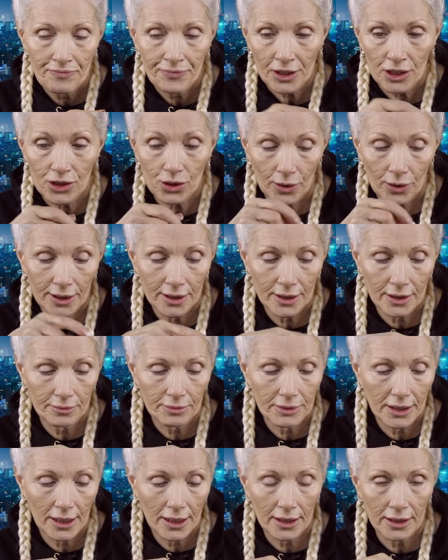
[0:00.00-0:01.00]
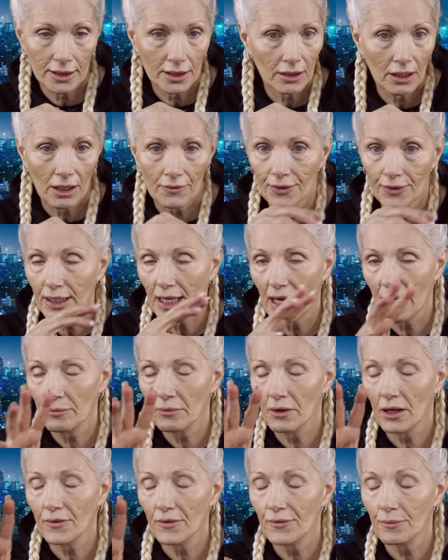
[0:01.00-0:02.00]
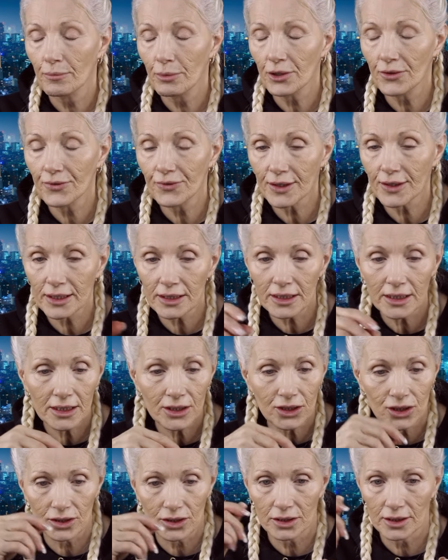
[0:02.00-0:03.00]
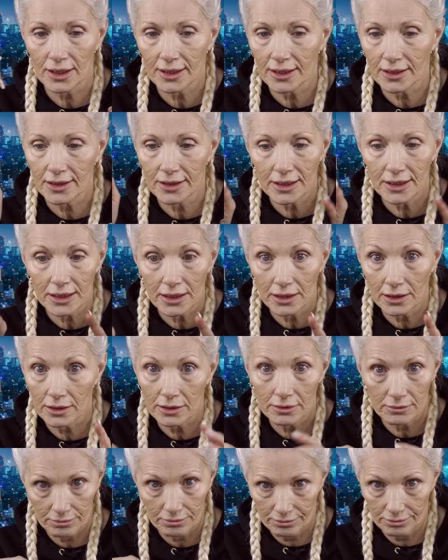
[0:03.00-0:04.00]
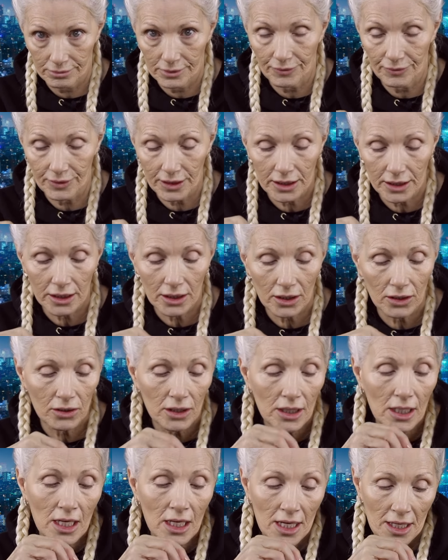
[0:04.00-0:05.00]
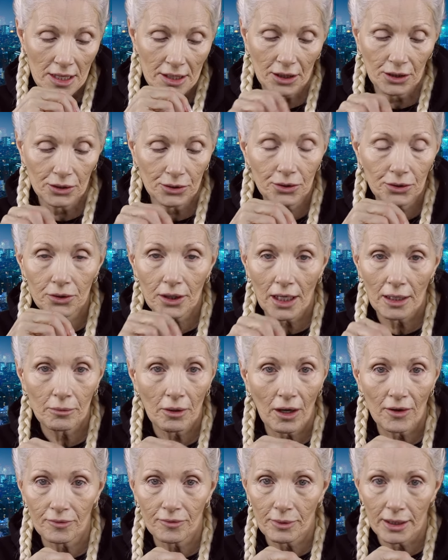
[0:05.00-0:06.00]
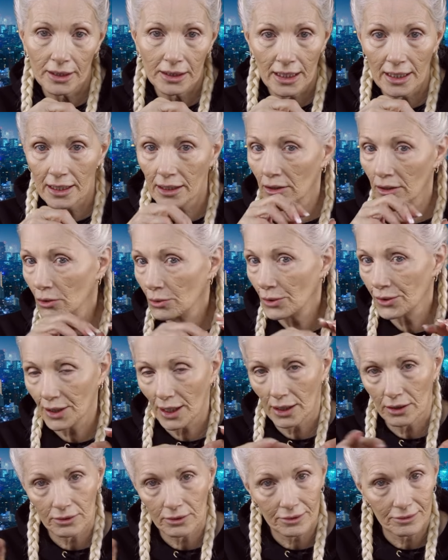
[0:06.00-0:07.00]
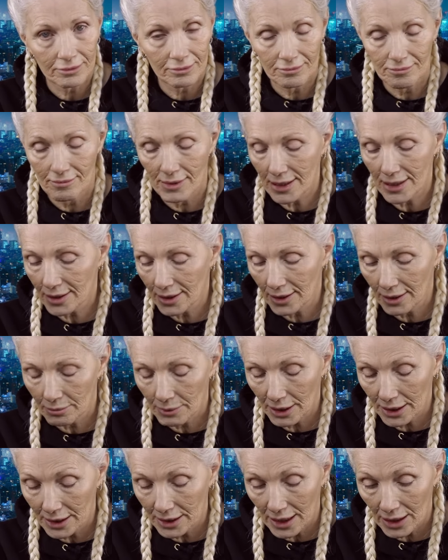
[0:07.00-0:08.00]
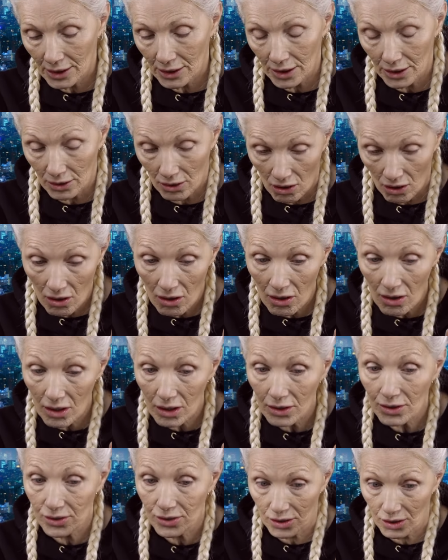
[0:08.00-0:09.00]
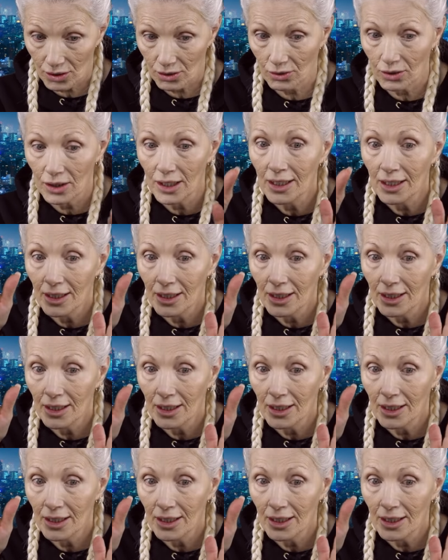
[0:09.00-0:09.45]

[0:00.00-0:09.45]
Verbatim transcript: So I ended up taking it off. It came off perfectly, just like it did in the, the video. The glue came off my nail without messing up my nail at all. So